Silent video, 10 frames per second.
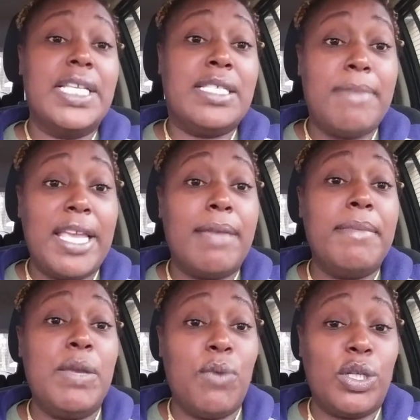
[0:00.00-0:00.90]
is making
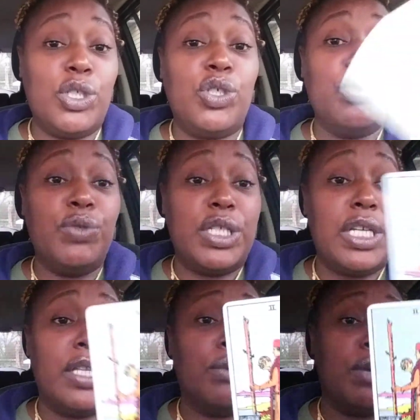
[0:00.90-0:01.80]
me want to choose
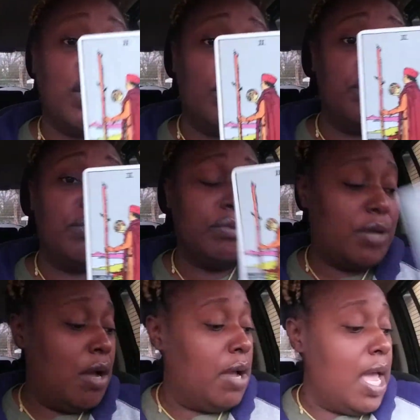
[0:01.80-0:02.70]
another road.
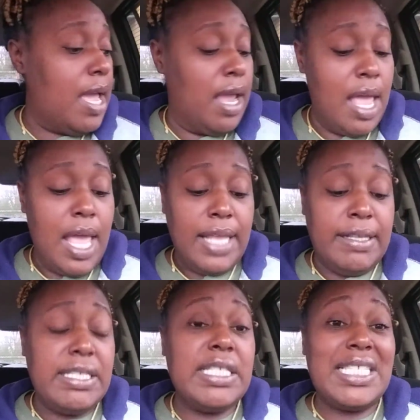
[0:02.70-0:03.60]
Okay?
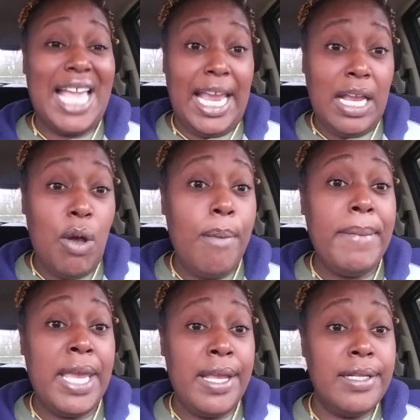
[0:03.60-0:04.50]
This
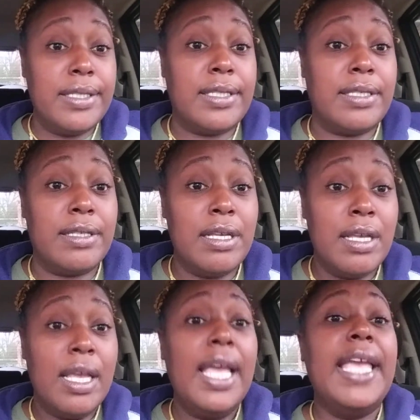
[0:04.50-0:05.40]
entanglement
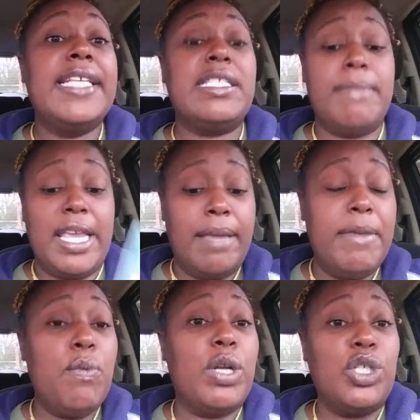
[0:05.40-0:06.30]
it's making
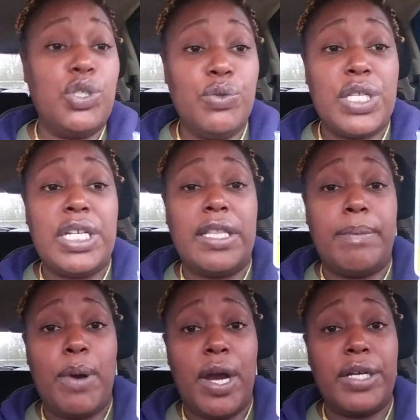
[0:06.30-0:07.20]
me want to choose another
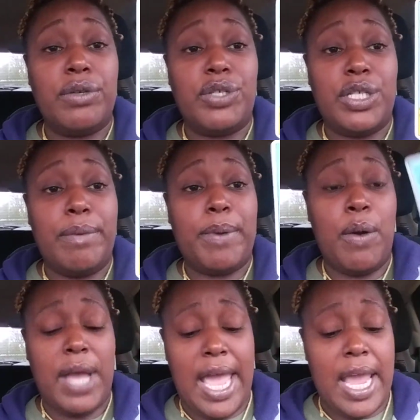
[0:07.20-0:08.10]
partnership,
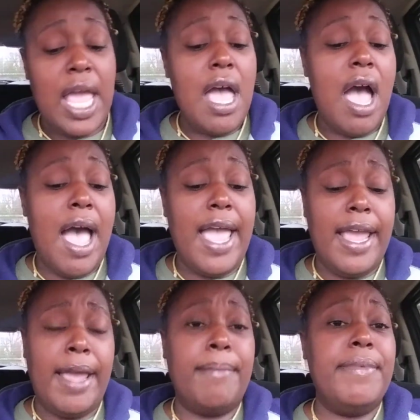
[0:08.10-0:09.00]
okay? I
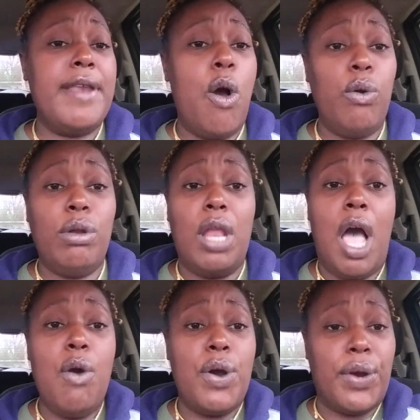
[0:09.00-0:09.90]
am no
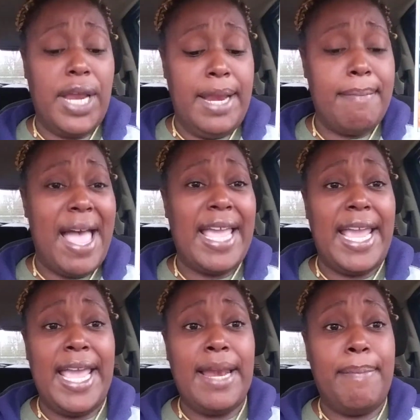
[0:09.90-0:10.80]
longer in my
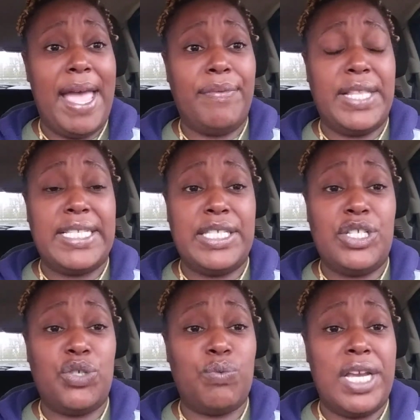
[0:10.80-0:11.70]
head about this
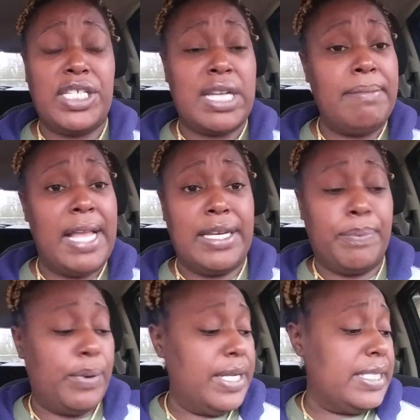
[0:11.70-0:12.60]
situation. I'm not
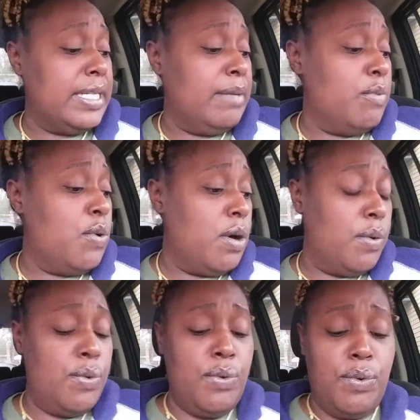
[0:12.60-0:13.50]
depressed anymore.
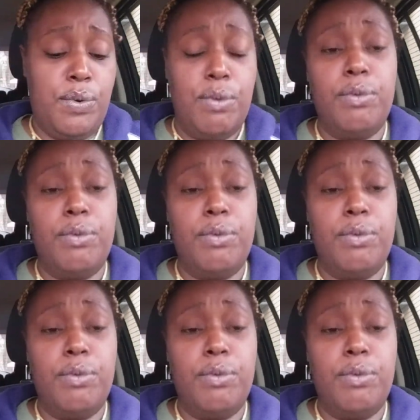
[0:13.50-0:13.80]
Ooh.